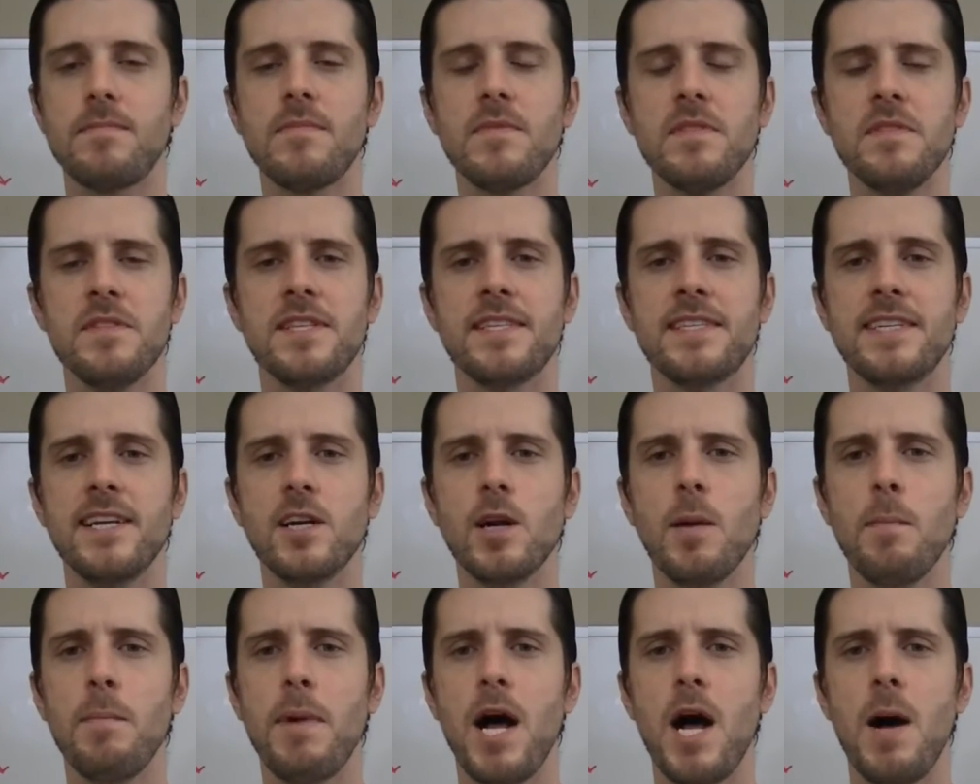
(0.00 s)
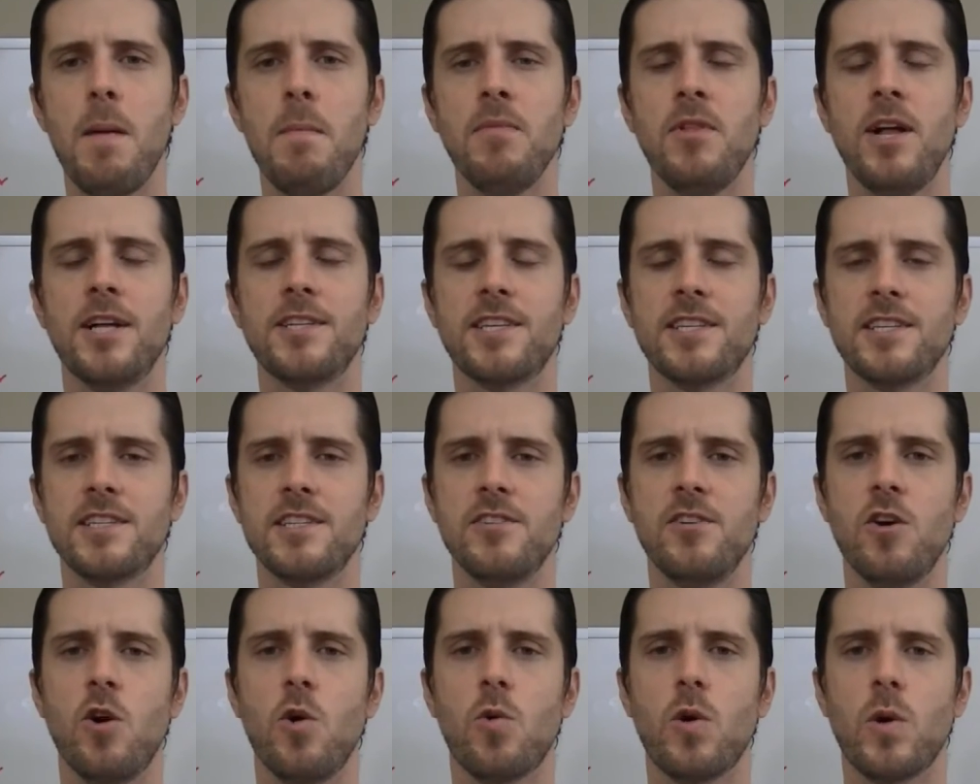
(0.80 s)
And the cerebellum lets us
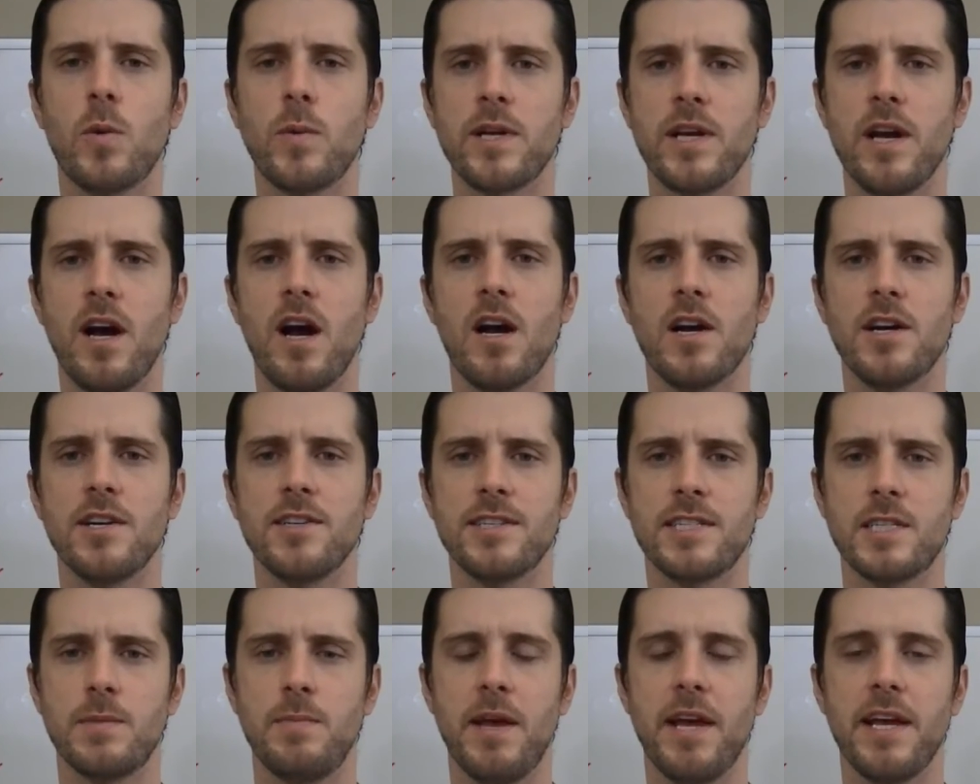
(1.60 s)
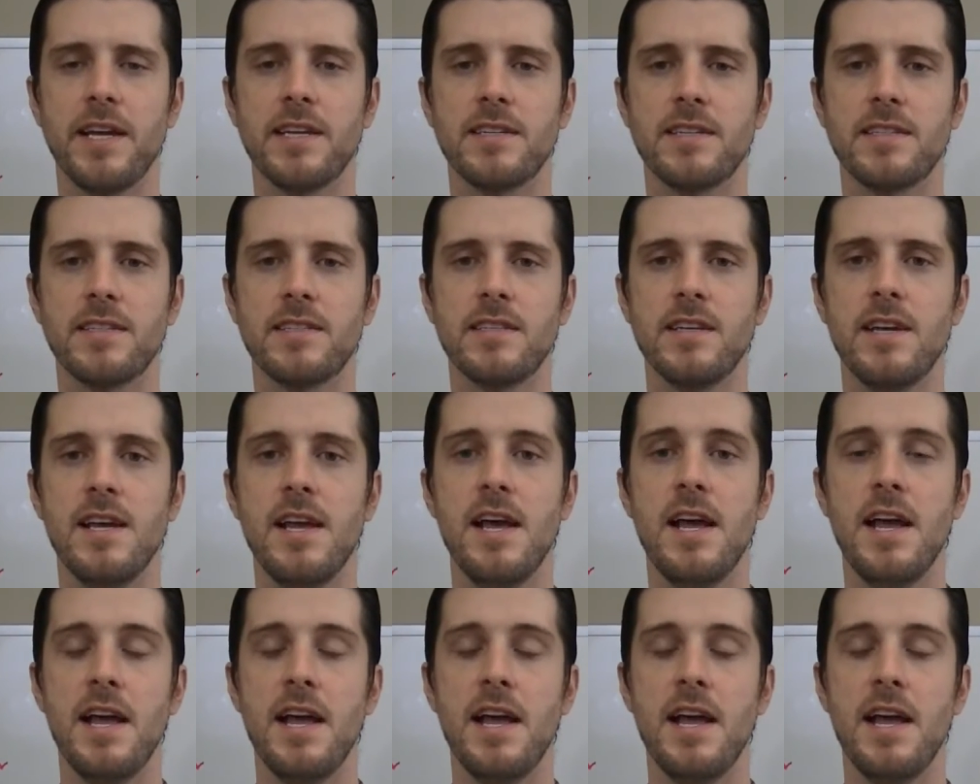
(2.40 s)
know where we are in space.